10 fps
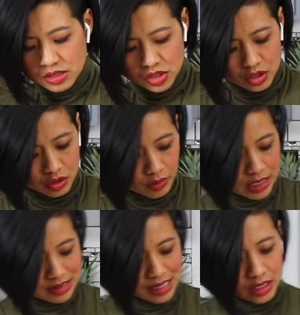too
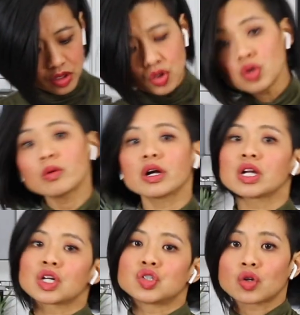is that you are
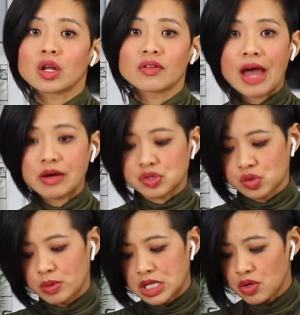in control of how
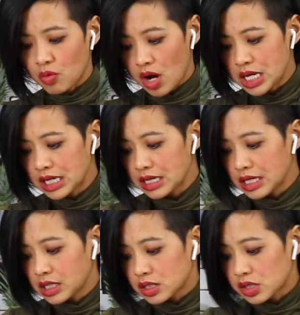sweet you want it.
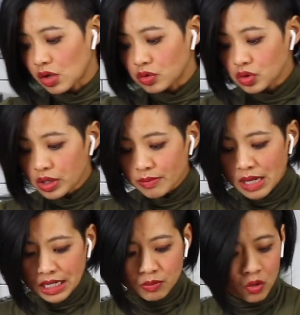So you can
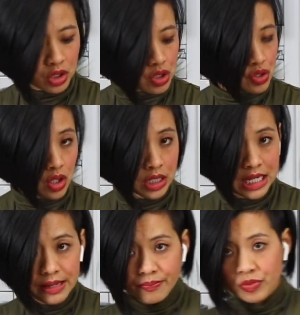make it more
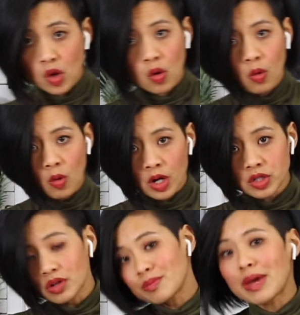desserty or
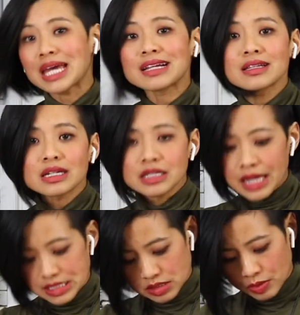you can make it a little
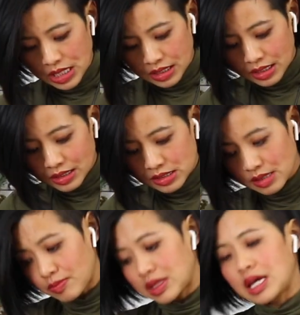less sweet and then it's
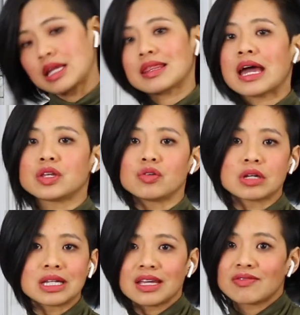something that you
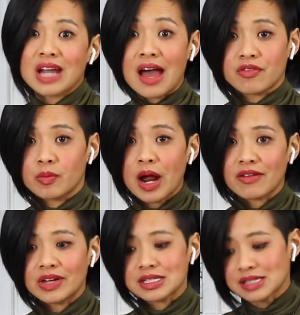could even have for
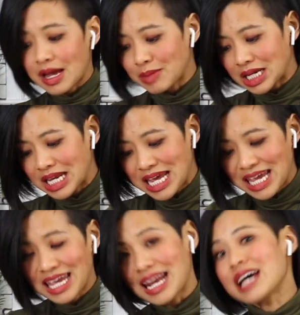breakfast. I mean,
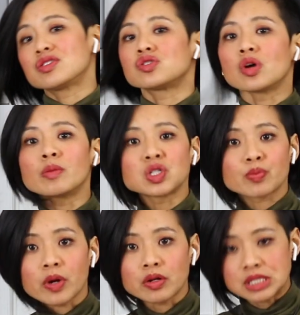it has so much
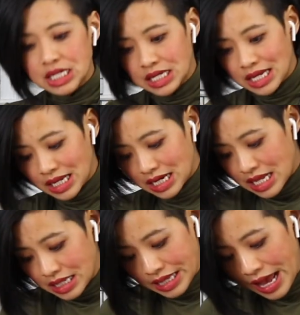protein in it,
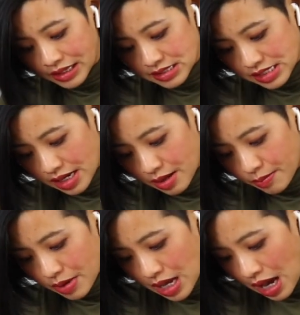
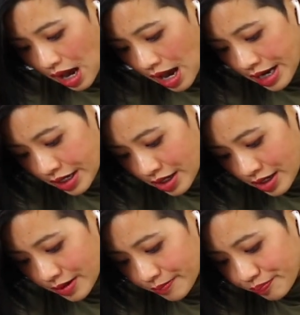calcium,
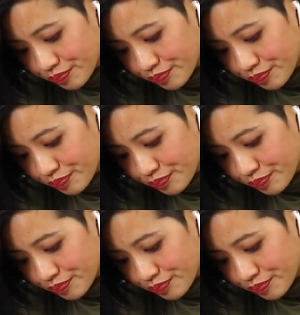iron.